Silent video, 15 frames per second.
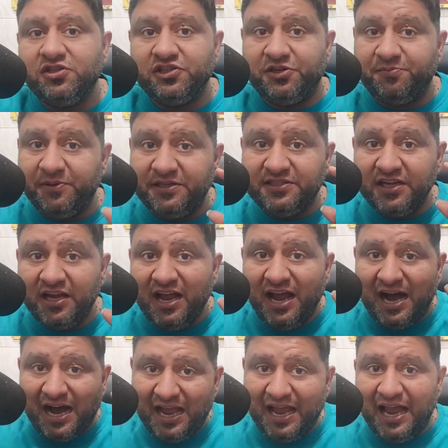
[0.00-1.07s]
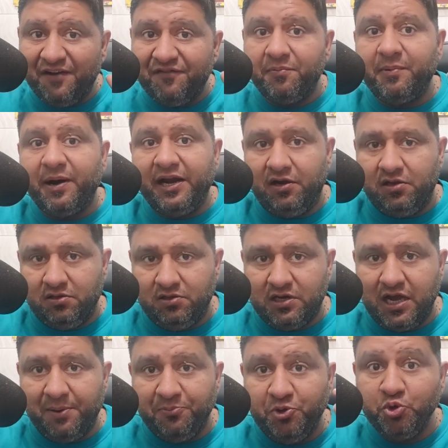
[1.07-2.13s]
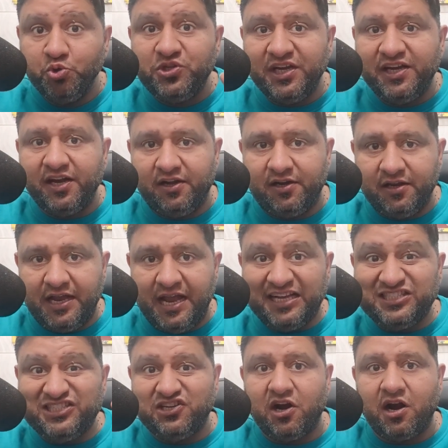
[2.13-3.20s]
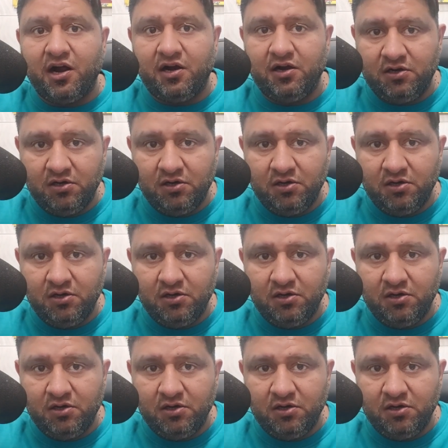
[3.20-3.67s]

So it means I have a mind. I'm using it extra.